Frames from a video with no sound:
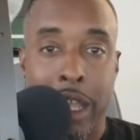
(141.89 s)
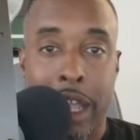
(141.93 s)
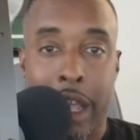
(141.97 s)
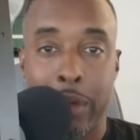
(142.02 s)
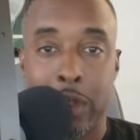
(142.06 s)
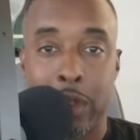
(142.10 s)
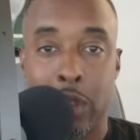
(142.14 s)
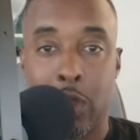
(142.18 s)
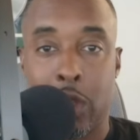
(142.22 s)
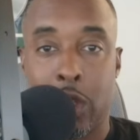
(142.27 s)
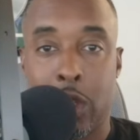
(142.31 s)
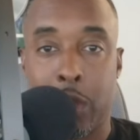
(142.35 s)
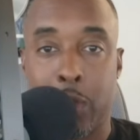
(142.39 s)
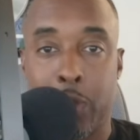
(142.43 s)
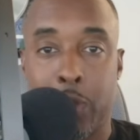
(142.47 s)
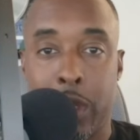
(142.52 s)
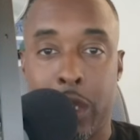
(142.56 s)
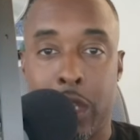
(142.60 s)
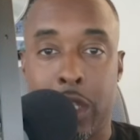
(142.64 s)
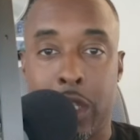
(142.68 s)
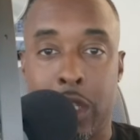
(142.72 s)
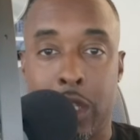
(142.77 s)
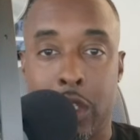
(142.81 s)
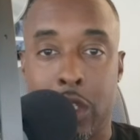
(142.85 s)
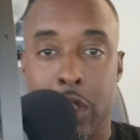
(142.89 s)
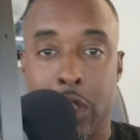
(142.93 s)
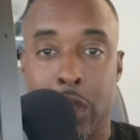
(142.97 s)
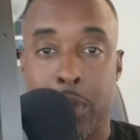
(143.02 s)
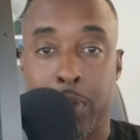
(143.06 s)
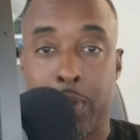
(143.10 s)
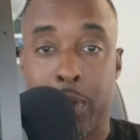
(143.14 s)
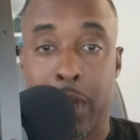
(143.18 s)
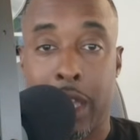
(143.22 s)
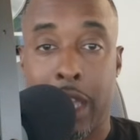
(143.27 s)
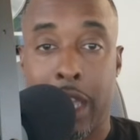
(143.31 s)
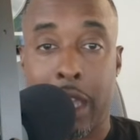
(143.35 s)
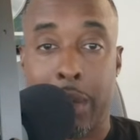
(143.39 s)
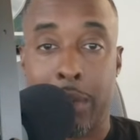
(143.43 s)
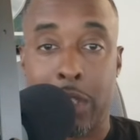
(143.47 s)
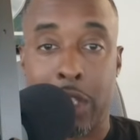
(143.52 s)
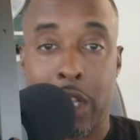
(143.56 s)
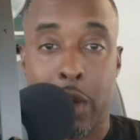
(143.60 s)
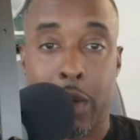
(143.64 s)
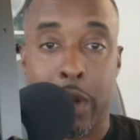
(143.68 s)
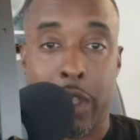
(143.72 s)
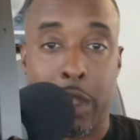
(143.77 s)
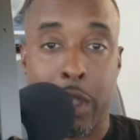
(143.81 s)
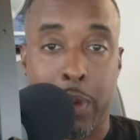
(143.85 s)
I was doing the pregame
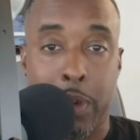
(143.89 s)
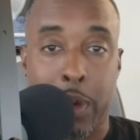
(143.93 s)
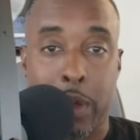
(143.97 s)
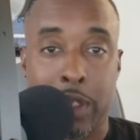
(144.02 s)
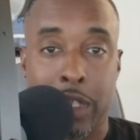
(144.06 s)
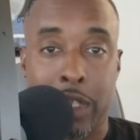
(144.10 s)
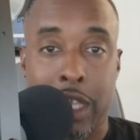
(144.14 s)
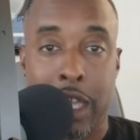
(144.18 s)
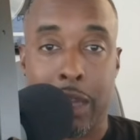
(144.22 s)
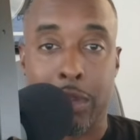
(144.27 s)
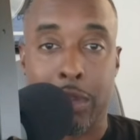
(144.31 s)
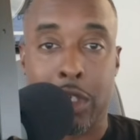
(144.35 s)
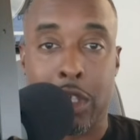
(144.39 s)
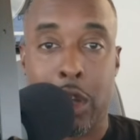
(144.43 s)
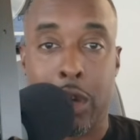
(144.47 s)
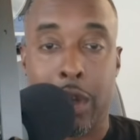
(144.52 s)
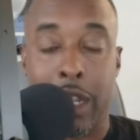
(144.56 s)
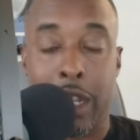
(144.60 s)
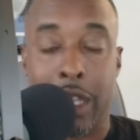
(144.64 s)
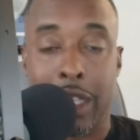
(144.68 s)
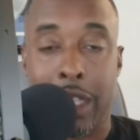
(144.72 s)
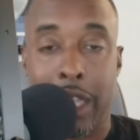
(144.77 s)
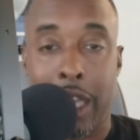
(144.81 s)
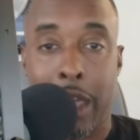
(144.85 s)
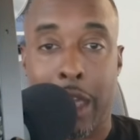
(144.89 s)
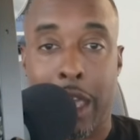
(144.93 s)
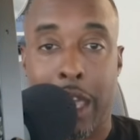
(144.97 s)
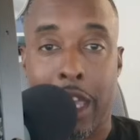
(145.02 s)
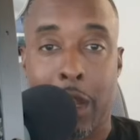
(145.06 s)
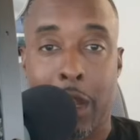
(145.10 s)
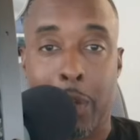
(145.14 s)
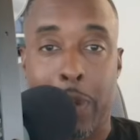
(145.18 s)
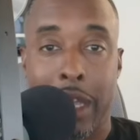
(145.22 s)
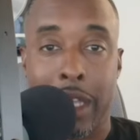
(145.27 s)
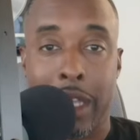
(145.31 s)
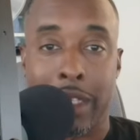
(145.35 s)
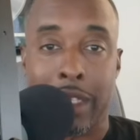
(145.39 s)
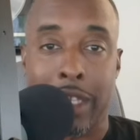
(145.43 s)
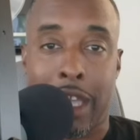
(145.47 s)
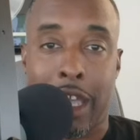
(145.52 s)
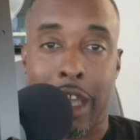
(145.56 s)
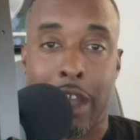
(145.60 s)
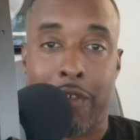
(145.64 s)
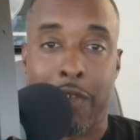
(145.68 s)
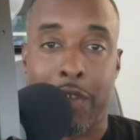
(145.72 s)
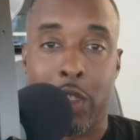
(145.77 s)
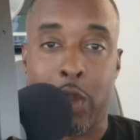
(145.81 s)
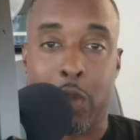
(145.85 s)
show and the postgame show, and I thought Eddie
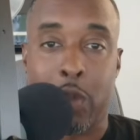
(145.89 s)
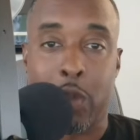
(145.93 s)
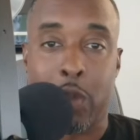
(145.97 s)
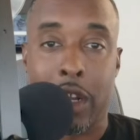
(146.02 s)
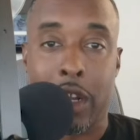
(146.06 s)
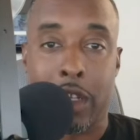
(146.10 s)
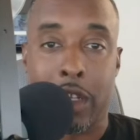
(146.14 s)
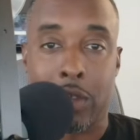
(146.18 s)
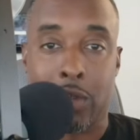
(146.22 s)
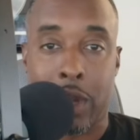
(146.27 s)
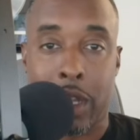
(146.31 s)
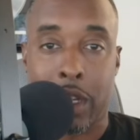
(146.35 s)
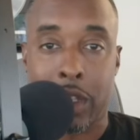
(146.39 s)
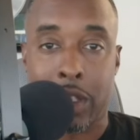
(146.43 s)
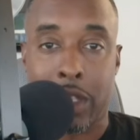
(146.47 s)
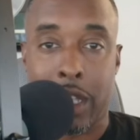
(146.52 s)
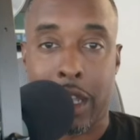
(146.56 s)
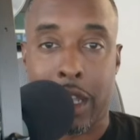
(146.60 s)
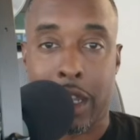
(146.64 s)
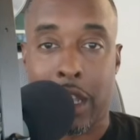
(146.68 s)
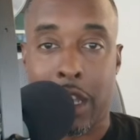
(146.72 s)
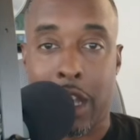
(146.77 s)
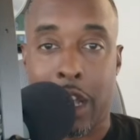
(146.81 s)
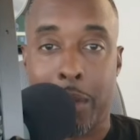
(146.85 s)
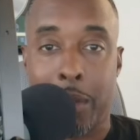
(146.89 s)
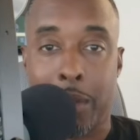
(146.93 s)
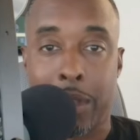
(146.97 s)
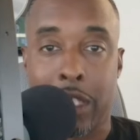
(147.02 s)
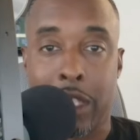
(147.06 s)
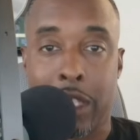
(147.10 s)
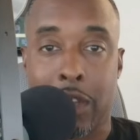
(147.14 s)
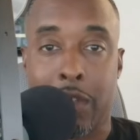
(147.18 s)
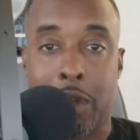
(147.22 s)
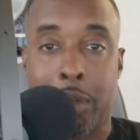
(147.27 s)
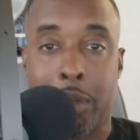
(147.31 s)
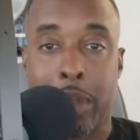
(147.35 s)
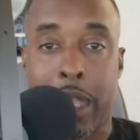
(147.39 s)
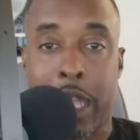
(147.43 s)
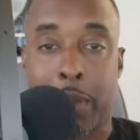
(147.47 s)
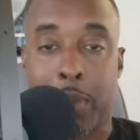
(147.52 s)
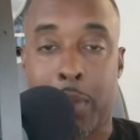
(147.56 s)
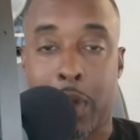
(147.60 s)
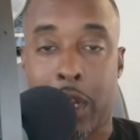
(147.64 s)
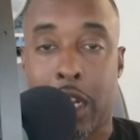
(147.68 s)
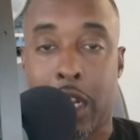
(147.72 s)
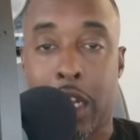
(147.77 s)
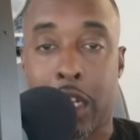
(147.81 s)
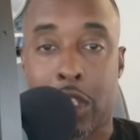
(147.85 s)
Pascal from the Raiders, Raiders.com and Silver and
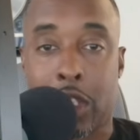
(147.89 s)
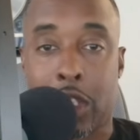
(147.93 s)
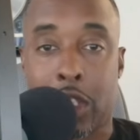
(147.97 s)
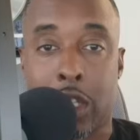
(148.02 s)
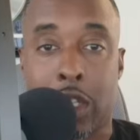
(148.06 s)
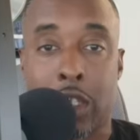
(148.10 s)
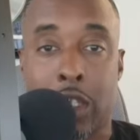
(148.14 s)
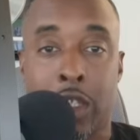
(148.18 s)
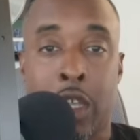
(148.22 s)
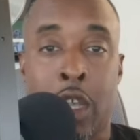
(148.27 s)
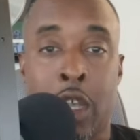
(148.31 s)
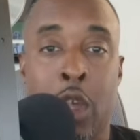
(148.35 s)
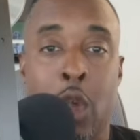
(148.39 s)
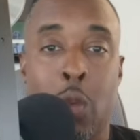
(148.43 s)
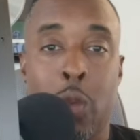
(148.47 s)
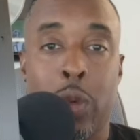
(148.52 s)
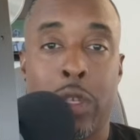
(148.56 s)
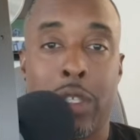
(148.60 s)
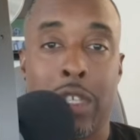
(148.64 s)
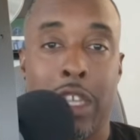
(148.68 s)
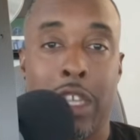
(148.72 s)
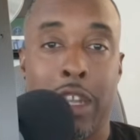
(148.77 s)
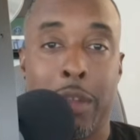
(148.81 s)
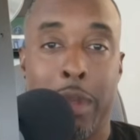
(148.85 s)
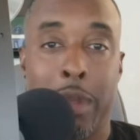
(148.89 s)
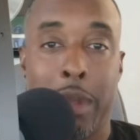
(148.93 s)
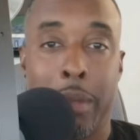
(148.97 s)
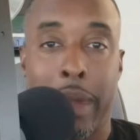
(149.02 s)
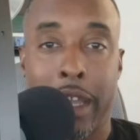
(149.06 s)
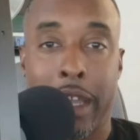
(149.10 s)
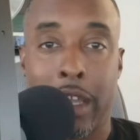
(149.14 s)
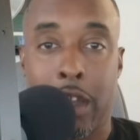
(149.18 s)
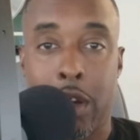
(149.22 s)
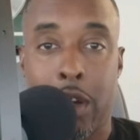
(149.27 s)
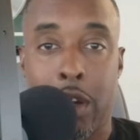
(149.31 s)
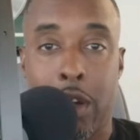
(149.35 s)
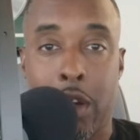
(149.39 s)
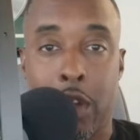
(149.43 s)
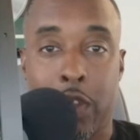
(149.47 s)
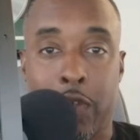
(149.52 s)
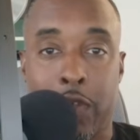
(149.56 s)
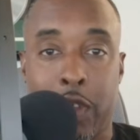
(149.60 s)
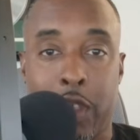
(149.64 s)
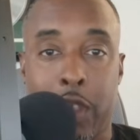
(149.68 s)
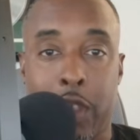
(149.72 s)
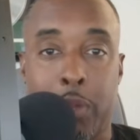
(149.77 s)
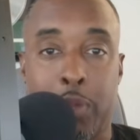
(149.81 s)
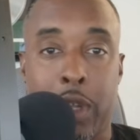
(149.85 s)
Black Productions, was going to be my
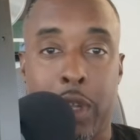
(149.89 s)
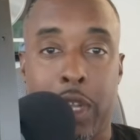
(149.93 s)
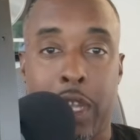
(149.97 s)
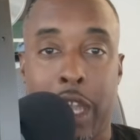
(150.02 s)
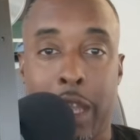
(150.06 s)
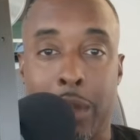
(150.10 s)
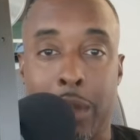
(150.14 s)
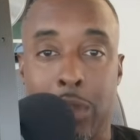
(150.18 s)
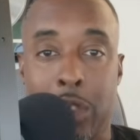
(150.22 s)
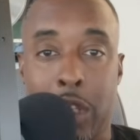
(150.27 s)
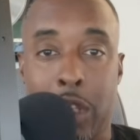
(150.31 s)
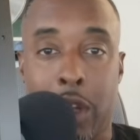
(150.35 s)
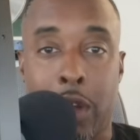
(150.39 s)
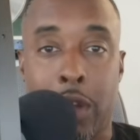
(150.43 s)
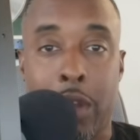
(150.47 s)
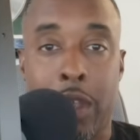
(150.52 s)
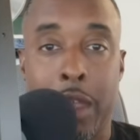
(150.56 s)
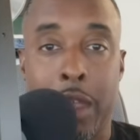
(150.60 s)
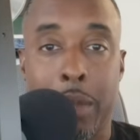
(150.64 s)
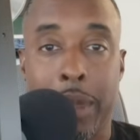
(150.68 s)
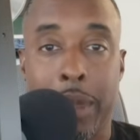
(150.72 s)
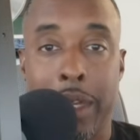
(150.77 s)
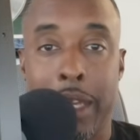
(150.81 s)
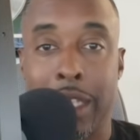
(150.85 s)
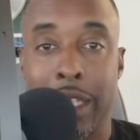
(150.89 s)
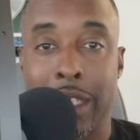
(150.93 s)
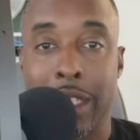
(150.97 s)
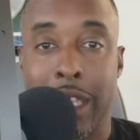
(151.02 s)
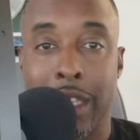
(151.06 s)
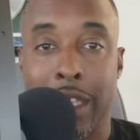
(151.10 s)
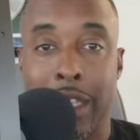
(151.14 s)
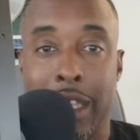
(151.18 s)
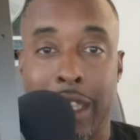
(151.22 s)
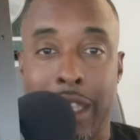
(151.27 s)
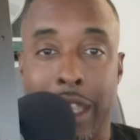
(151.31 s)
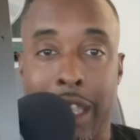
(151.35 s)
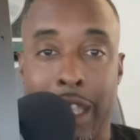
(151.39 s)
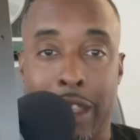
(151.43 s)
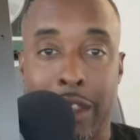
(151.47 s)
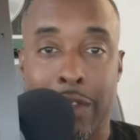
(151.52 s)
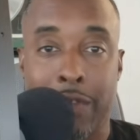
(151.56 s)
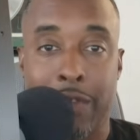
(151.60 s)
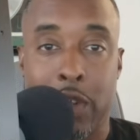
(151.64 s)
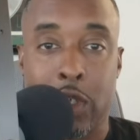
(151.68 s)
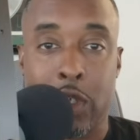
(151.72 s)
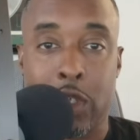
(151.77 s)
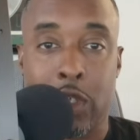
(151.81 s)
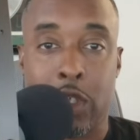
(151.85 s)
co-host for the pregame show because he had done that
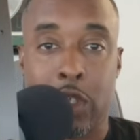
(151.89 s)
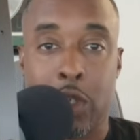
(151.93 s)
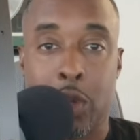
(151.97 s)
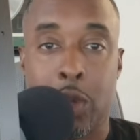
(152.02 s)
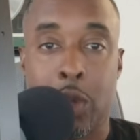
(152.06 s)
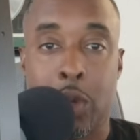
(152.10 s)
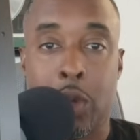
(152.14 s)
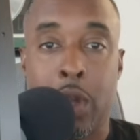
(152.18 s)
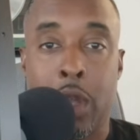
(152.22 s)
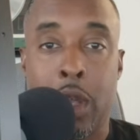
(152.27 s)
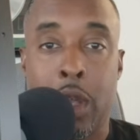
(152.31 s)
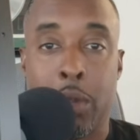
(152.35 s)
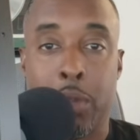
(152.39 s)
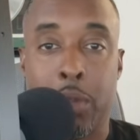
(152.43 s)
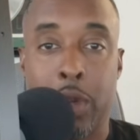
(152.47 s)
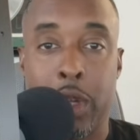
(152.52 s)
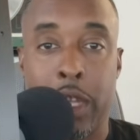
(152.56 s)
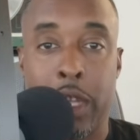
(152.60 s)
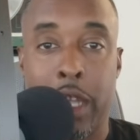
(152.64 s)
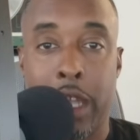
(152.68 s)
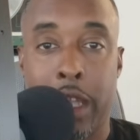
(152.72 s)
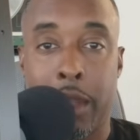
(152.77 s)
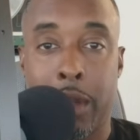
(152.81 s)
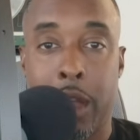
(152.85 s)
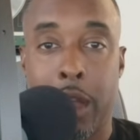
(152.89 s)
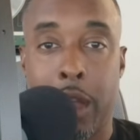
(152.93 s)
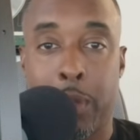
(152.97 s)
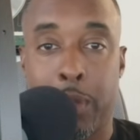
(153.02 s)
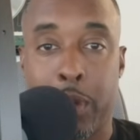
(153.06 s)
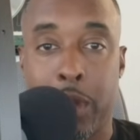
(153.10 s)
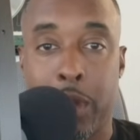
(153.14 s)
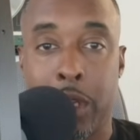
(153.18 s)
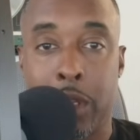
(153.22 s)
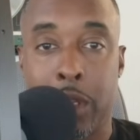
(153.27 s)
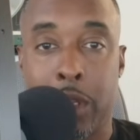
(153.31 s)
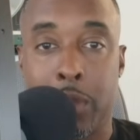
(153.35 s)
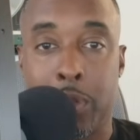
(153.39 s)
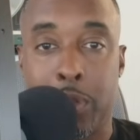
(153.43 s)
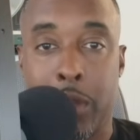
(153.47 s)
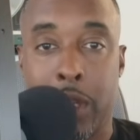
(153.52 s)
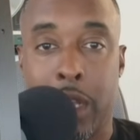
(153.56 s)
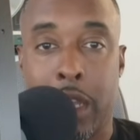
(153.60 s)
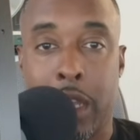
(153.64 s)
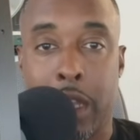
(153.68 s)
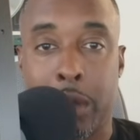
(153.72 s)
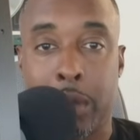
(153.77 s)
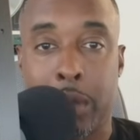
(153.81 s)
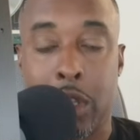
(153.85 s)
the first two
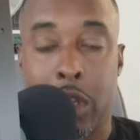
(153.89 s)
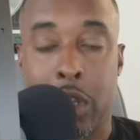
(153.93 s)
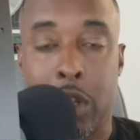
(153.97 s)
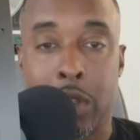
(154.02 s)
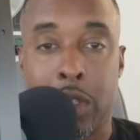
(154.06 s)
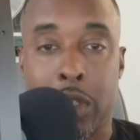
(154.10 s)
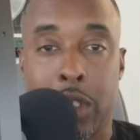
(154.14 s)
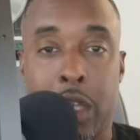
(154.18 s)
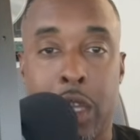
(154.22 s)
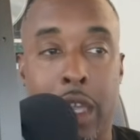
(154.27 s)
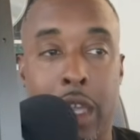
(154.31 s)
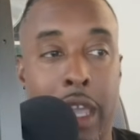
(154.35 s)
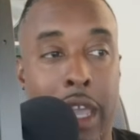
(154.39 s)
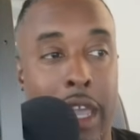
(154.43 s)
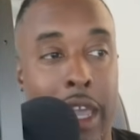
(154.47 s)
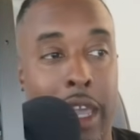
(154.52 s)
pregame shows.